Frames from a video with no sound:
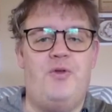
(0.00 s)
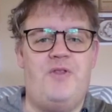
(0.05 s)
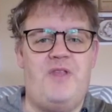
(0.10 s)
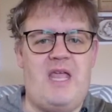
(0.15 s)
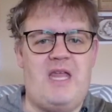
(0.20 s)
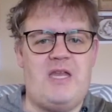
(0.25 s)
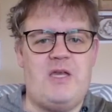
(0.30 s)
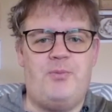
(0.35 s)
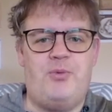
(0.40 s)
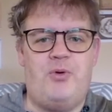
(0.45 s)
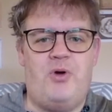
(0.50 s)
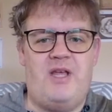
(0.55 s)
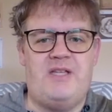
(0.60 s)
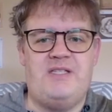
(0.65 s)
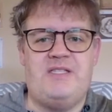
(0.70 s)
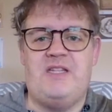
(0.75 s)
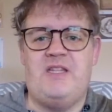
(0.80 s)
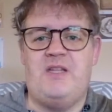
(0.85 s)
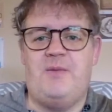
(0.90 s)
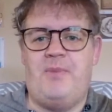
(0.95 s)
the
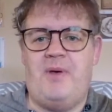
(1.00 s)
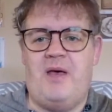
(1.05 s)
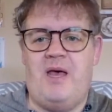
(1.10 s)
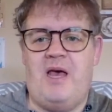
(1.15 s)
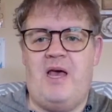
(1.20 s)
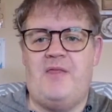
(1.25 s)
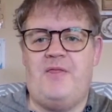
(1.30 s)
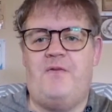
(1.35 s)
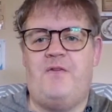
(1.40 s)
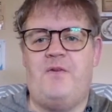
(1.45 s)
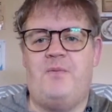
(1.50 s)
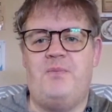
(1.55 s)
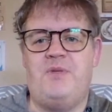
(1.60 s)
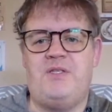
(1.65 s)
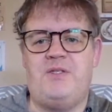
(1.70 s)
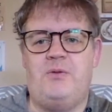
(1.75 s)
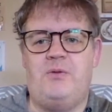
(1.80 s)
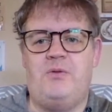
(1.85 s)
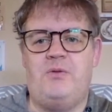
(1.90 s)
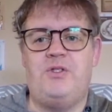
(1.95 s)
Enterprise in the path of the
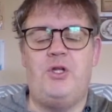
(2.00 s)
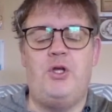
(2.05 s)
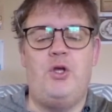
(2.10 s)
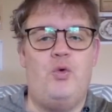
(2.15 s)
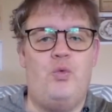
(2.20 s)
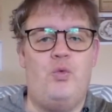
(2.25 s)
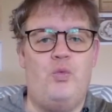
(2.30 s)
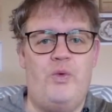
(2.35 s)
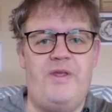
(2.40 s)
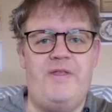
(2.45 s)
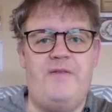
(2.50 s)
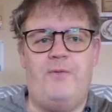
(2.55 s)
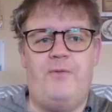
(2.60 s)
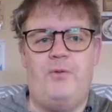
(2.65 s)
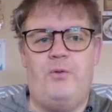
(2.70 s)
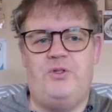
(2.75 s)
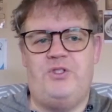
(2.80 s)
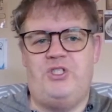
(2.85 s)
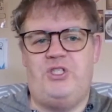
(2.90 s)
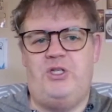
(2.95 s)
missiles with
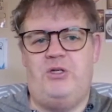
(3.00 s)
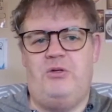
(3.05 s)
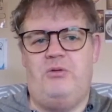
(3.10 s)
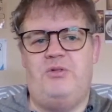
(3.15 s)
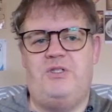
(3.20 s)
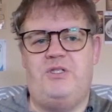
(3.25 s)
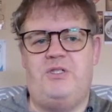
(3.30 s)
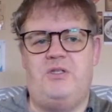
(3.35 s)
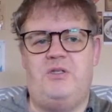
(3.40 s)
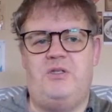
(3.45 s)
full shields.